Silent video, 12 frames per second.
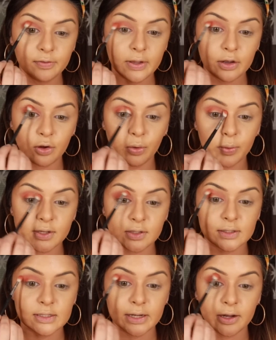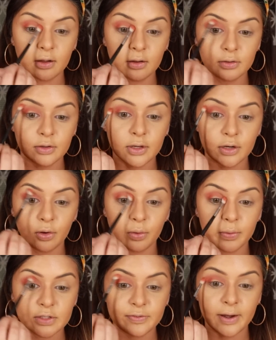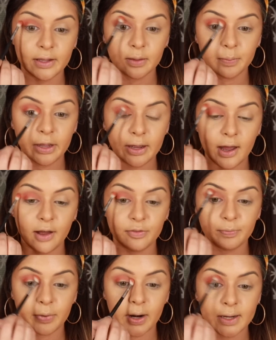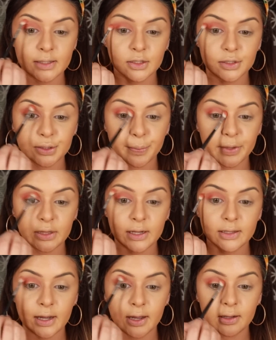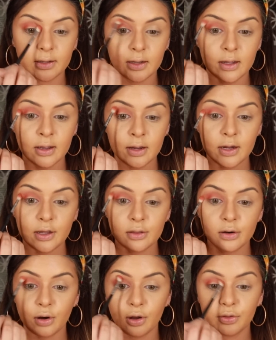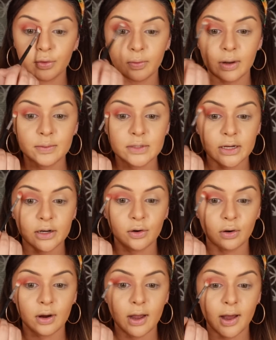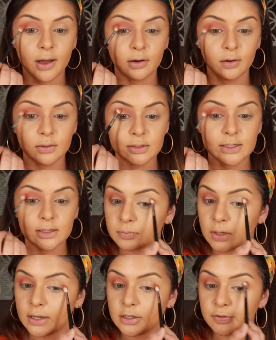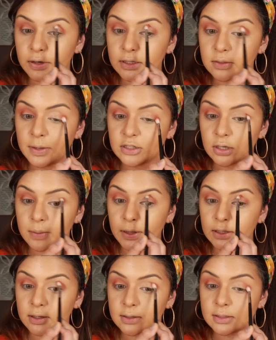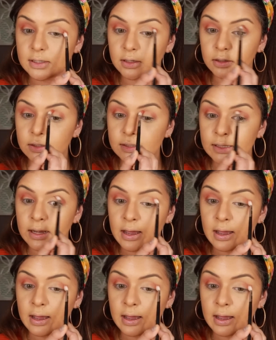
of like always on sale. You can always find them like half price or something like that, either on their website or at Ulta. I did forget to mention about the concealers